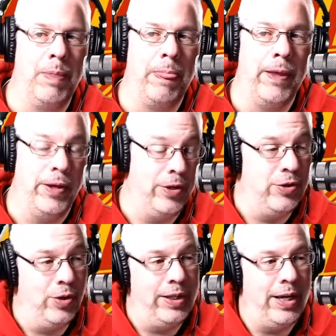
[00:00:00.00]
You
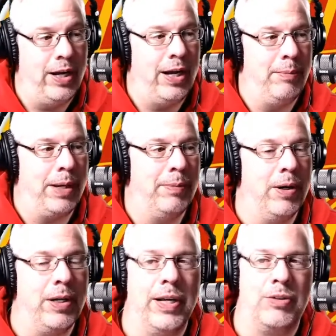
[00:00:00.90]
join that Hot Mic
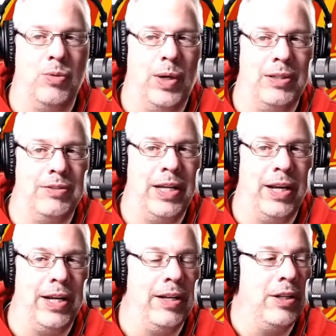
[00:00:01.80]
party next Wednesday
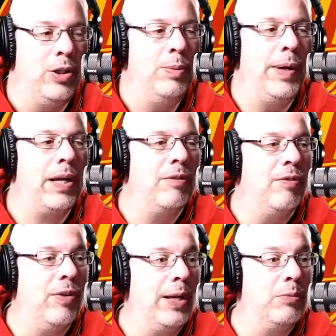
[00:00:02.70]
night, you pick the
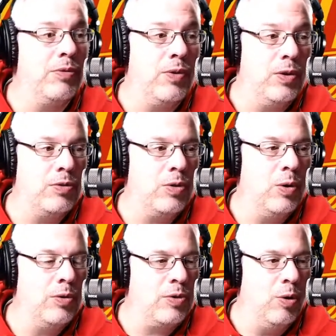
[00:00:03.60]
Flames' first
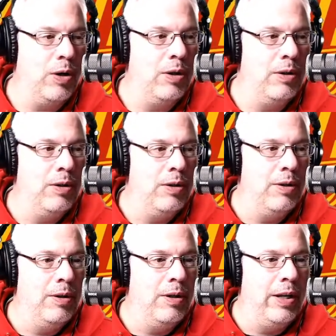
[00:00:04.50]
goal scorer,
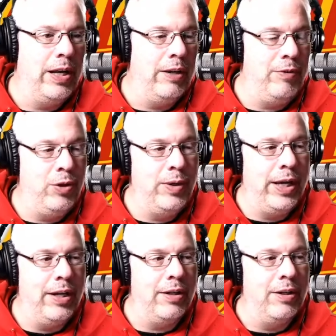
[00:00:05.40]
and if you
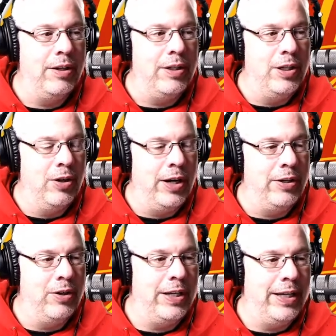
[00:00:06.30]
get it, you're
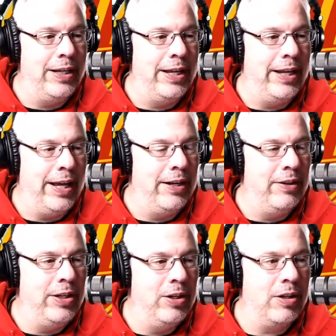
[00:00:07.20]
entered in an
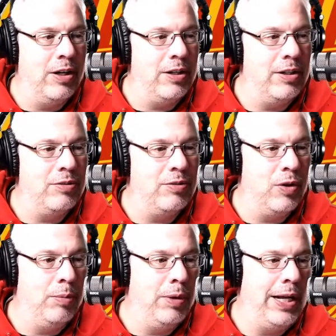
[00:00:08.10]
end-of-the-year contest for
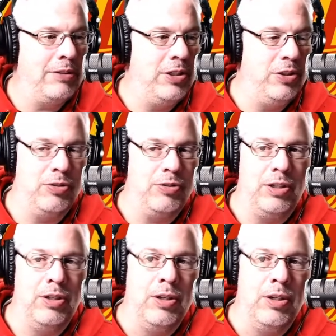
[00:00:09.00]
a Blasty jersey.
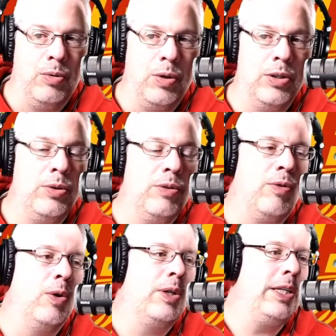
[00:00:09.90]
We're doing
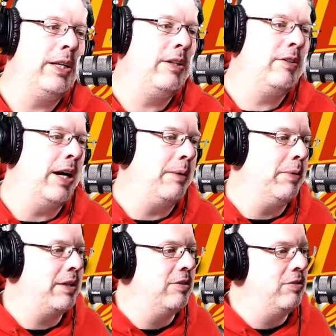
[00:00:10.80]
14 of these Hot
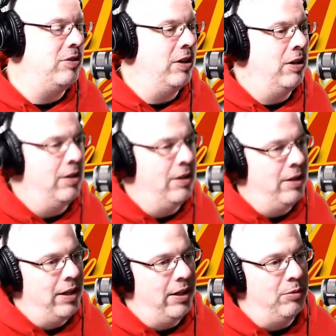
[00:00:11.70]
Mics this year,
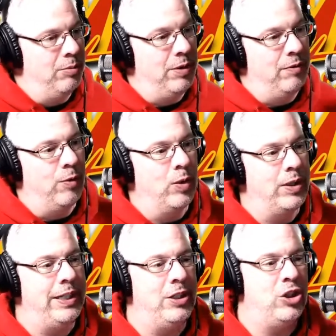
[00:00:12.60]
and there'll be
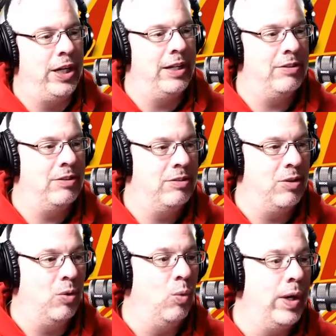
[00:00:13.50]
14 chances to
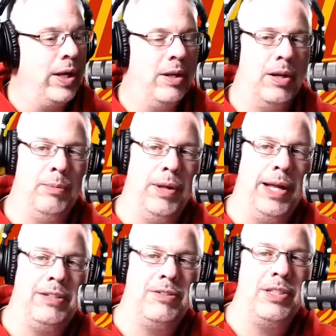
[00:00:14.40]
win a
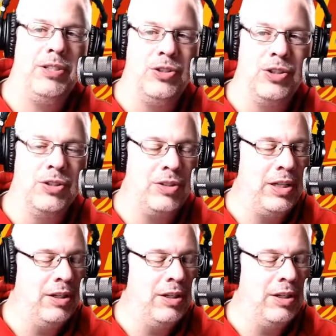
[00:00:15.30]
Blasty jersey.